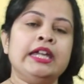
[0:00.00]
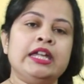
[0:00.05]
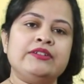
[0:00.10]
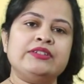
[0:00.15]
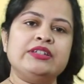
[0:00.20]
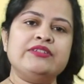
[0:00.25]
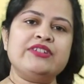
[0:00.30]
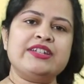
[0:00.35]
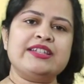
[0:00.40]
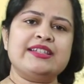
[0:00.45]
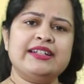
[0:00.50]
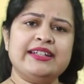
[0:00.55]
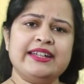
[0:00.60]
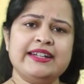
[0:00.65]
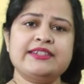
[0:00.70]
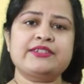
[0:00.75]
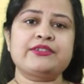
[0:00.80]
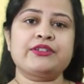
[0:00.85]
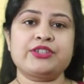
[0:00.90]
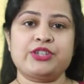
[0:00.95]
If the visa
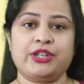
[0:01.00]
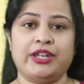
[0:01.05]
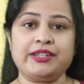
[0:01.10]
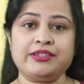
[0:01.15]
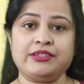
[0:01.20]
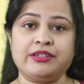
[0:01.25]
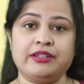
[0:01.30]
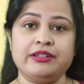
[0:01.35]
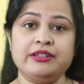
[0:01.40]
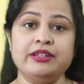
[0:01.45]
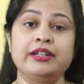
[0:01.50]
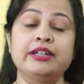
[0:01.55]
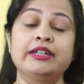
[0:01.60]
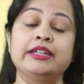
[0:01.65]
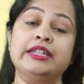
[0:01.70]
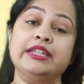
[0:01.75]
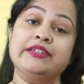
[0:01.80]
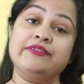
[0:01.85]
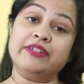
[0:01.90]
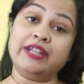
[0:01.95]
gets rejected,
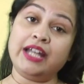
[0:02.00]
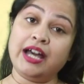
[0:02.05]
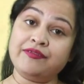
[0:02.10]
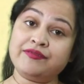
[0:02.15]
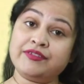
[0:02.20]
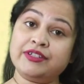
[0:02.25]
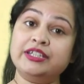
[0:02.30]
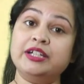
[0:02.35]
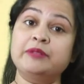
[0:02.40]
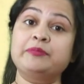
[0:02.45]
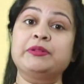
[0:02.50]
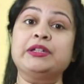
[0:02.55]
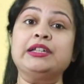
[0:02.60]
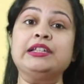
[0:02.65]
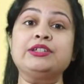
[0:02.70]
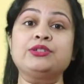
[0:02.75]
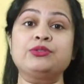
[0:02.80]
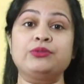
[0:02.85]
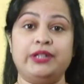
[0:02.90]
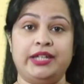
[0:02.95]
even after the
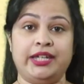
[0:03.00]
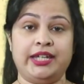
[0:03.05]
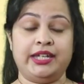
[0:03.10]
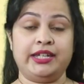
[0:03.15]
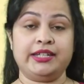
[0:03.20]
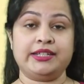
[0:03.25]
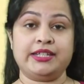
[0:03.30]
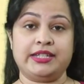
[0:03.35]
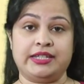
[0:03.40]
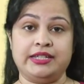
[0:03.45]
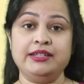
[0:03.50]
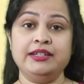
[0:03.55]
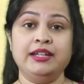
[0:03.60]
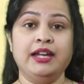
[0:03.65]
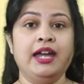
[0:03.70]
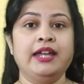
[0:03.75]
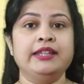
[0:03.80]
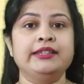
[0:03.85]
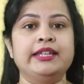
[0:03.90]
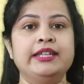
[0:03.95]
appeal to AAT,
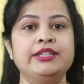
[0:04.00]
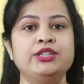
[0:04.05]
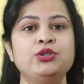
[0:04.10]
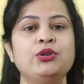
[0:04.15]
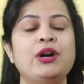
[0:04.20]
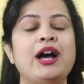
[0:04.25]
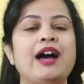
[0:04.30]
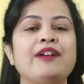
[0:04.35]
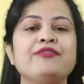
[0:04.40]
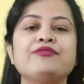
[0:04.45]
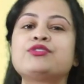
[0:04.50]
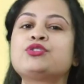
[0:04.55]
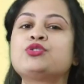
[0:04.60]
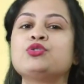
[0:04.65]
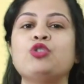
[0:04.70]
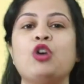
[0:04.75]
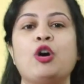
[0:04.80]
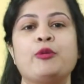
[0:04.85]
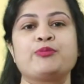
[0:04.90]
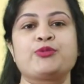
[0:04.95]
then you have
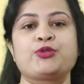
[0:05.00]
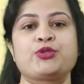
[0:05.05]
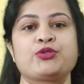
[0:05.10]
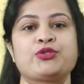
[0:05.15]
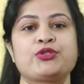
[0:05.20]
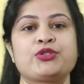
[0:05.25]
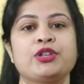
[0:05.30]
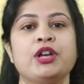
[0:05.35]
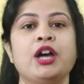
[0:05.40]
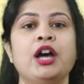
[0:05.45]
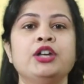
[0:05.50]
two options.